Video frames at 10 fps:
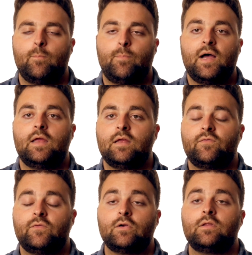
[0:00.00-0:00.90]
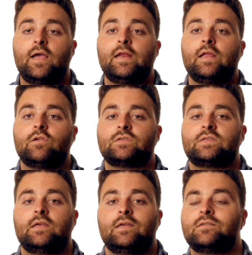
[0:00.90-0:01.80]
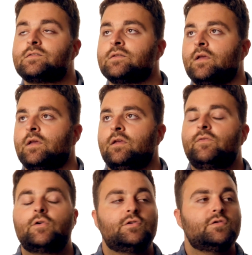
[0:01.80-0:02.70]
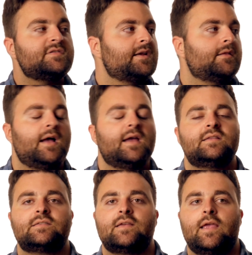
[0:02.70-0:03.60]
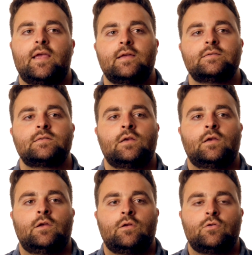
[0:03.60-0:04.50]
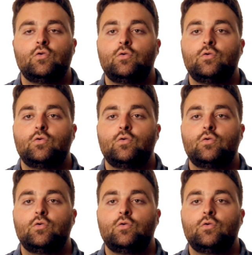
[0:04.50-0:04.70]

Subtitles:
But if you're lighting your scenes, if you're using lights and you